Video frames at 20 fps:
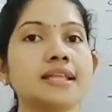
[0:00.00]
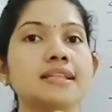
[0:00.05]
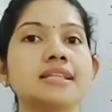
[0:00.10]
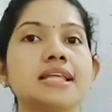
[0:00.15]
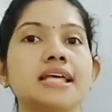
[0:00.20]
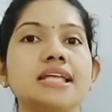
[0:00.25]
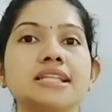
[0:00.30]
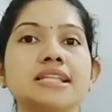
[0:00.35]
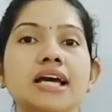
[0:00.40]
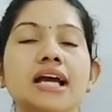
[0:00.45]

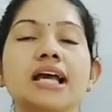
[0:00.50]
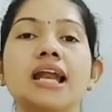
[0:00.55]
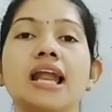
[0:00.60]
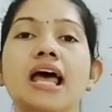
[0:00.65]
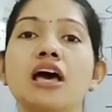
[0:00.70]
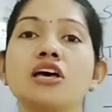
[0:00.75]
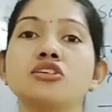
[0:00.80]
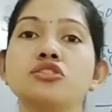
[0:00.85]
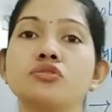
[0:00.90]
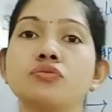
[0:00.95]
than the
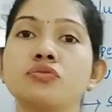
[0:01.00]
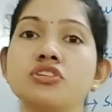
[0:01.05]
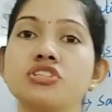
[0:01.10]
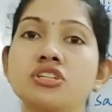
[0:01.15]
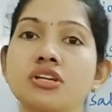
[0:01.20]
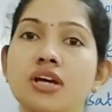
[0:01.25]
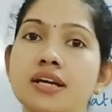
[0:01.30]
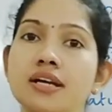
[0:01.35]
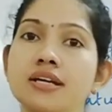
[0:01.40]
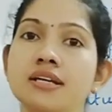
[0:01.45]
glass which
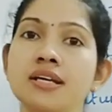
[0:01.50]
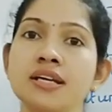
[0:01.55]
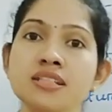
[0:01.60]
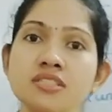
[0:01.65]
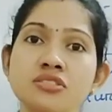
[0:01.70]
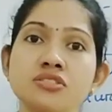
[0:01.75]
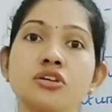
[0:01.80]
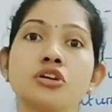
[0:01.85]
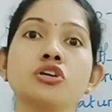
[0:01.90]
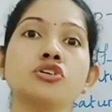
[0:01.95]

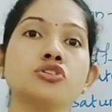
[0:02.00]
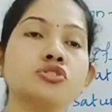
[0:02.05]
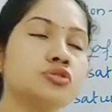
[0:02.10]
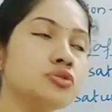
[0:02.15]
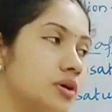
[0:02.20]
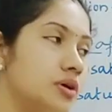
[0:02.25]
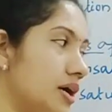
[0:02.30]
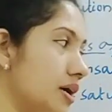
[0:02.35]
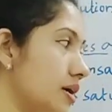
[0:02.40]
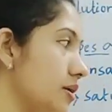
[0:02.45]
contains
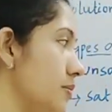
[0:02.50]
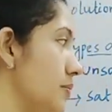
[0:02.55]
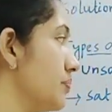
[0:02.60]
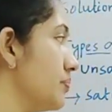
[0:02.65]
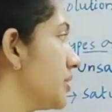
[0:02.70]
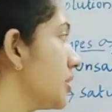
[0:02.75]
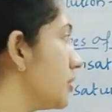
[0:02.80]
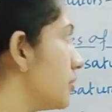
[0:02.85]
sugar.